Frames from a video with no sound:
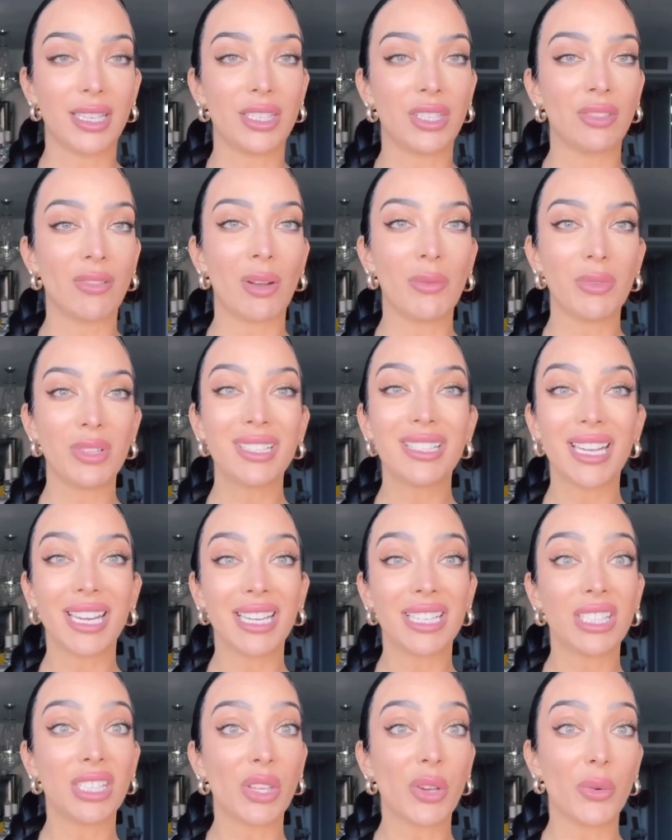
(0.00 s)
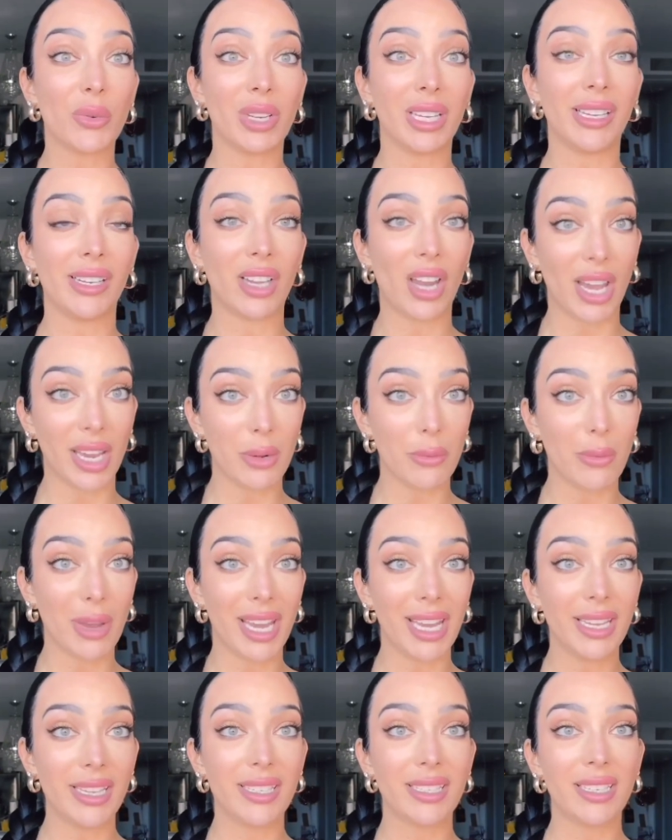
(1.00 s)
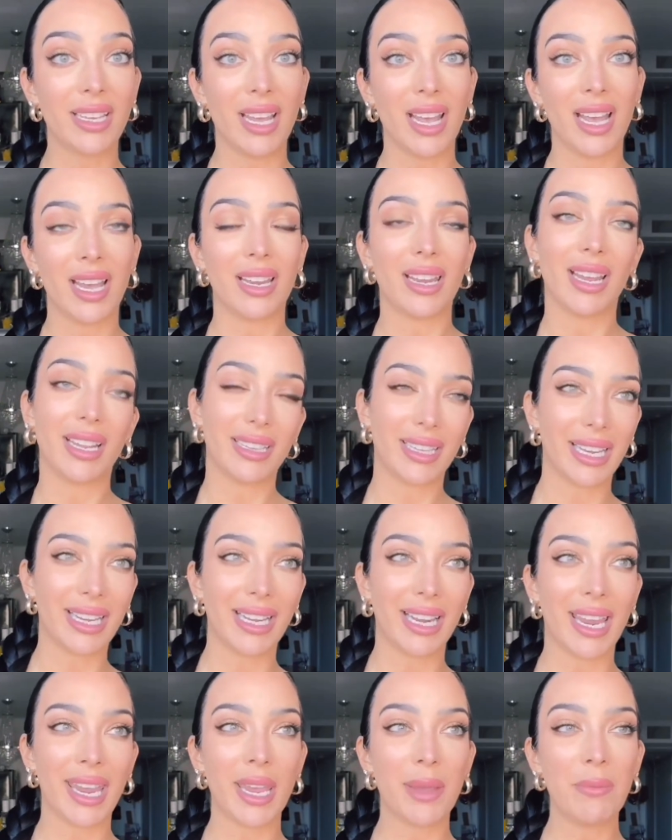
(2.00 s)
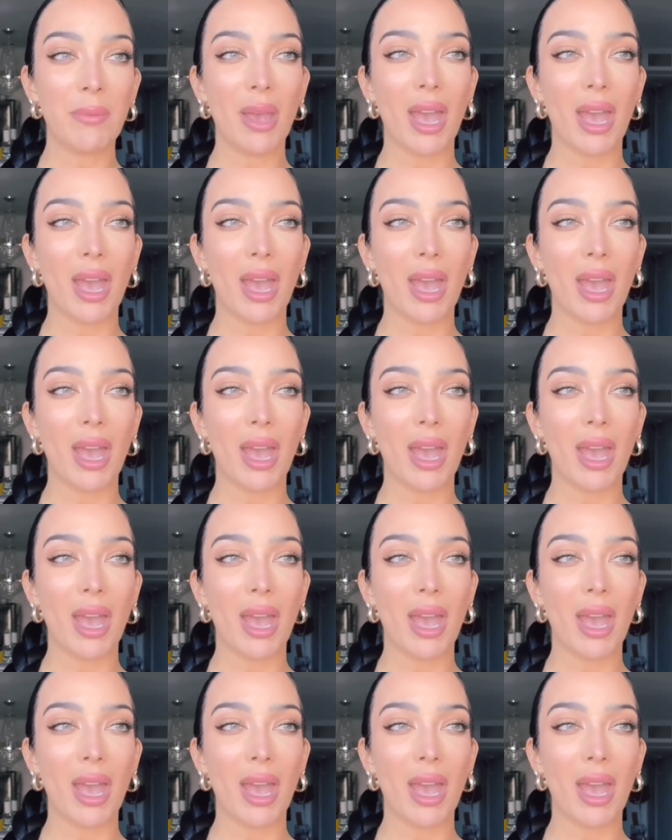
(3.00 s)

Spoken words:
so I wouldn't say it's totally lightweight like they claim.